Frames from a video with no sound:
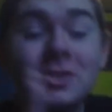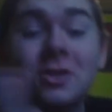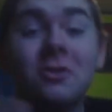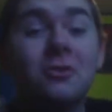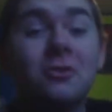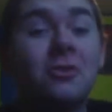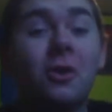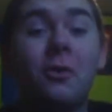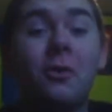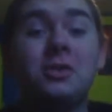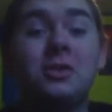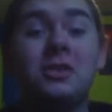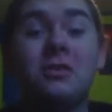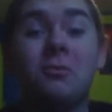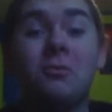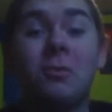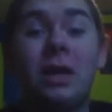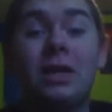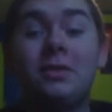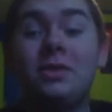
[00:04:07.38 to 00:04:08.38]
sure someone
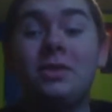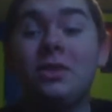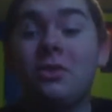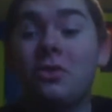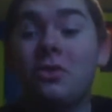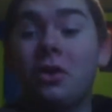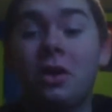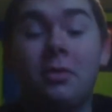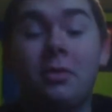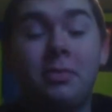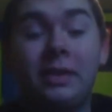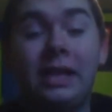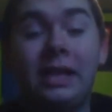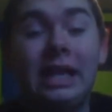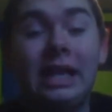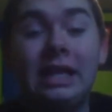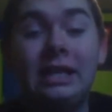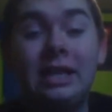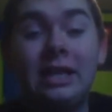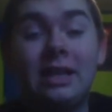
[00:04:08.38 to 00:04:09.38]
just randomly just started
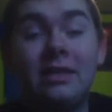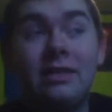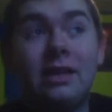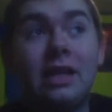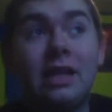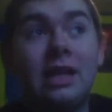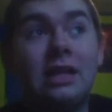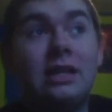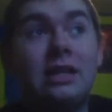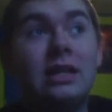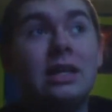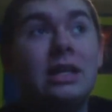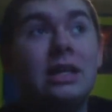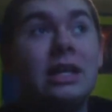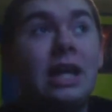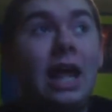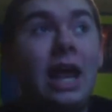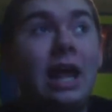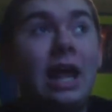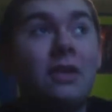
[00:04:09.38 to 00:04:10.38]
playing this, and
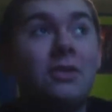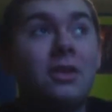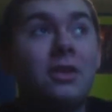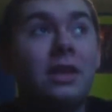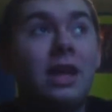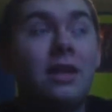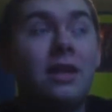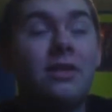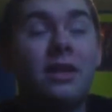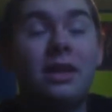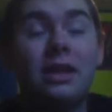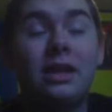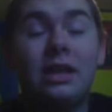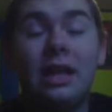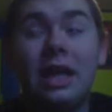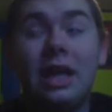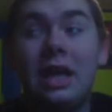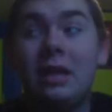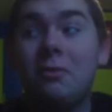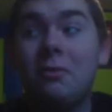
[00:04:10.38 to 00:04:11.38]
suddenly I was like,
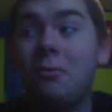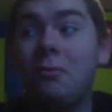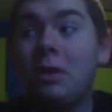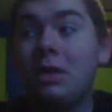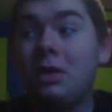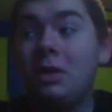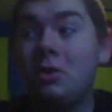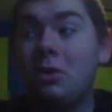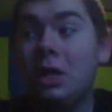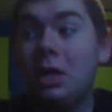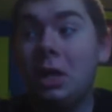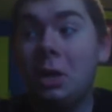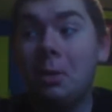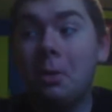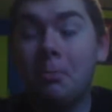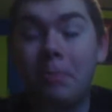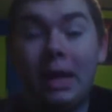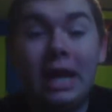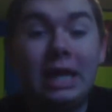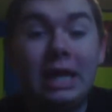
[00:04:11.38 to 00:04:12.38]
and when you hear
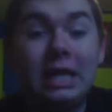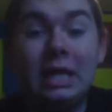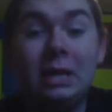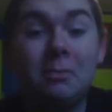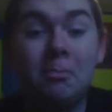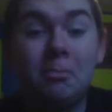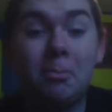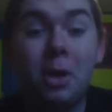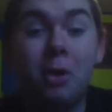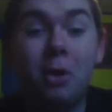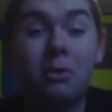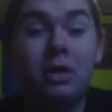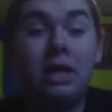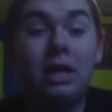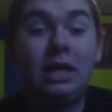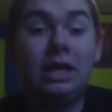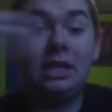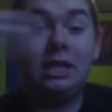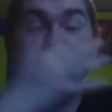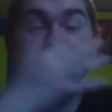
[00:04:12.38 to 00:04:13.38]
Panty
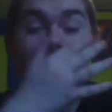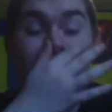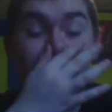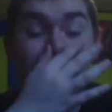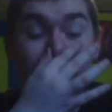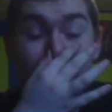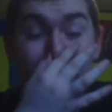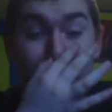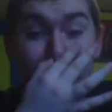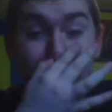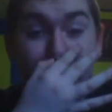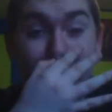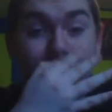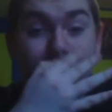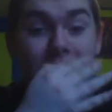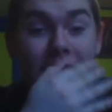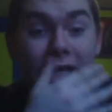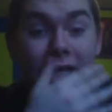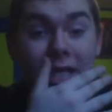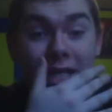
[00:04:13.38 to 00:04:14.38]
moaning and shit, it's like,